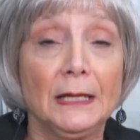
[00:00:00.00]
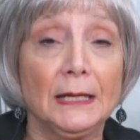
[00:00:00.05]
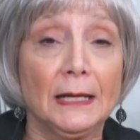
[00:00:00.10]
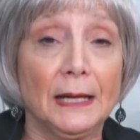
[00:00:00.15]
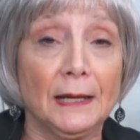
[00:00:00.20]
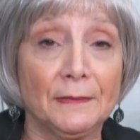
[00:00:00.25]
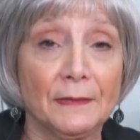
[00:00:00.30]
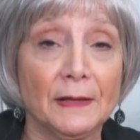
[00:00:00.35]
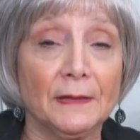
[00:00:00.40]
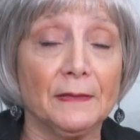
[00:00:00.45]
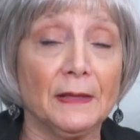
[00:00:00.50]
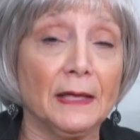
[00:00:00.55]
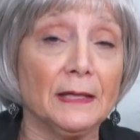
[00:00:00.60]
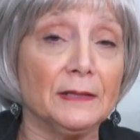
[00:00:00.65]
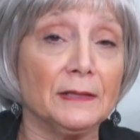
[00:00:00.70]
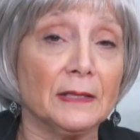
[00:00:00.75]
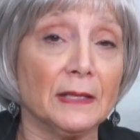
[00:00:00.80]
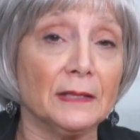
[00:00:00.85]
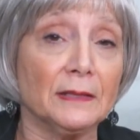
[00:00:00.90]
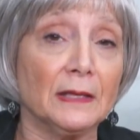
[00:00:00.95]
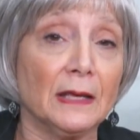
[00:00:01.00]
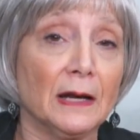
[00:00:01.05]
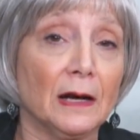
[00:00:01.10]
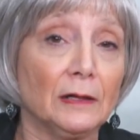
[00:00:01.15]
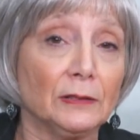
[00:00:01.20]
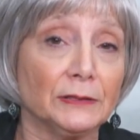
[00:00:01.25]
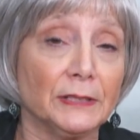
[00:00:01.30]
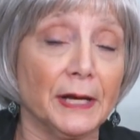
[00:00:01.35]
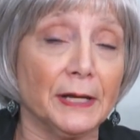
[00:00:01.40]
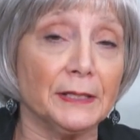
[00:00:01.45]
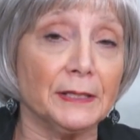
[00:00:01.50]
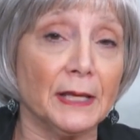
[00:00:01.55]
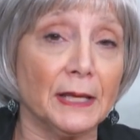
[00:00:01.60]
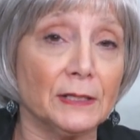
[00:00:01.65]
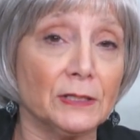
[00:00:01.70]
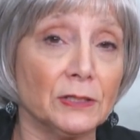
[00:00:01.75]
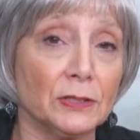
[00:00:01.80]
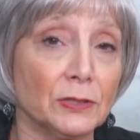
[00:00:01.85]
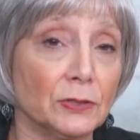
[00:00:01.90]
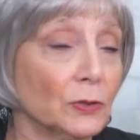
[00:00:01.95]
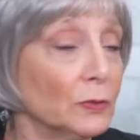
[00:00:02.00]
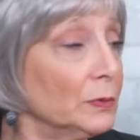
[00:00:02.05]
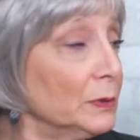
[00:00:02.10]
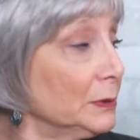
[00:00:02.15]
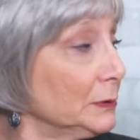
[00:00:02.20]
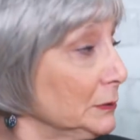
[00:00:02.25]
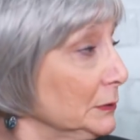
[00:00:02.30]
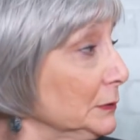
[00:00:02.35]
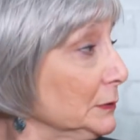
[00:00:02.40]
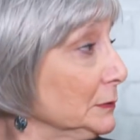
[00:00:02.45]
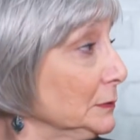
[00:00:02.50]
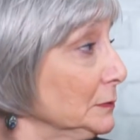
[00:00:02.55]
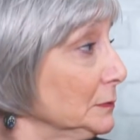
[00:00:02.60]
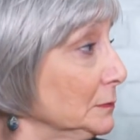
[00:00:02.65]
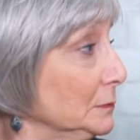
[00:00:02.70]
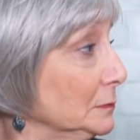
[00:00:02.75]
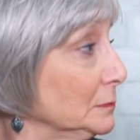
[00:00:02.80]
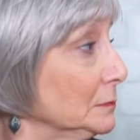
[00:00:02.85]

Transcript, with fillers: And then, that, then, then I'll take that to the quilt. Mm -hmm.